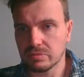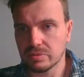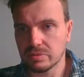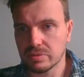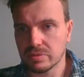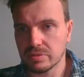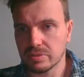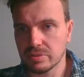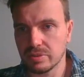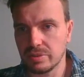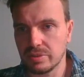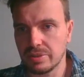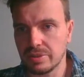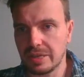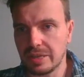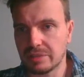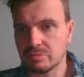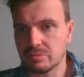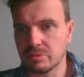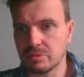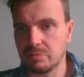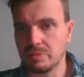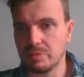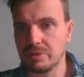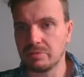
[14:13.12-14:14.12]
So that
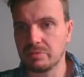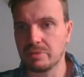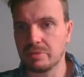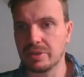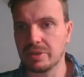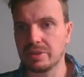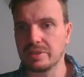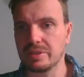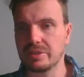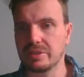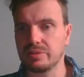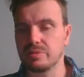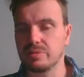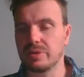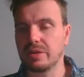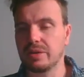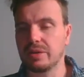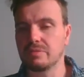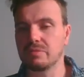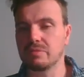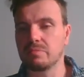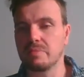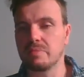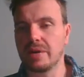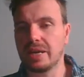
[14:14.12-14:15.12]
would be where you have
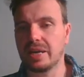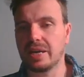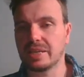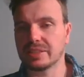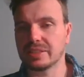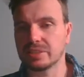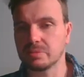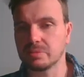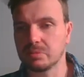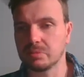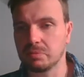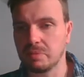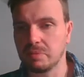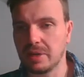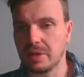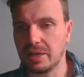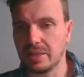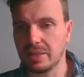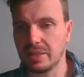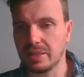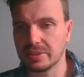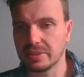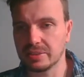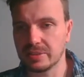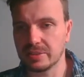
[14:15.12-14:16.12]
a maximum
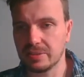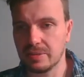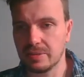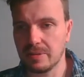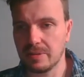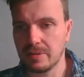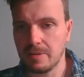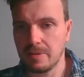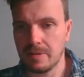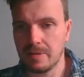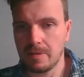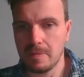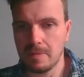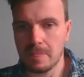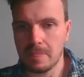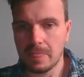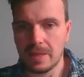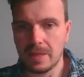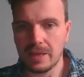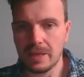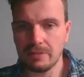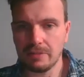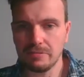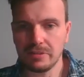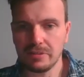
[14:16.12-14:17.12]
height.
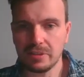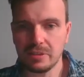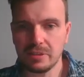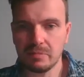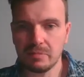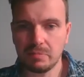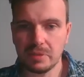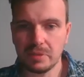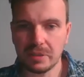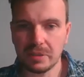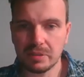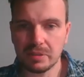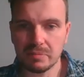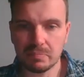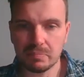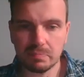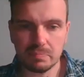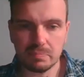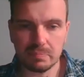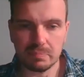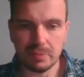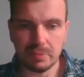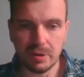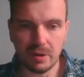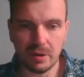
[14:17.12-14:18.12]
If it had been
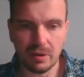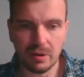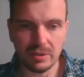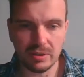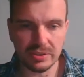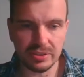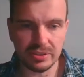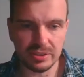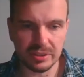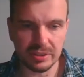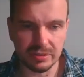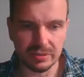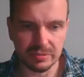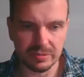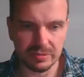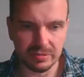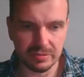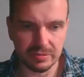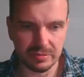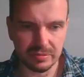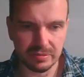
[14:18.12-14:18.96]
positive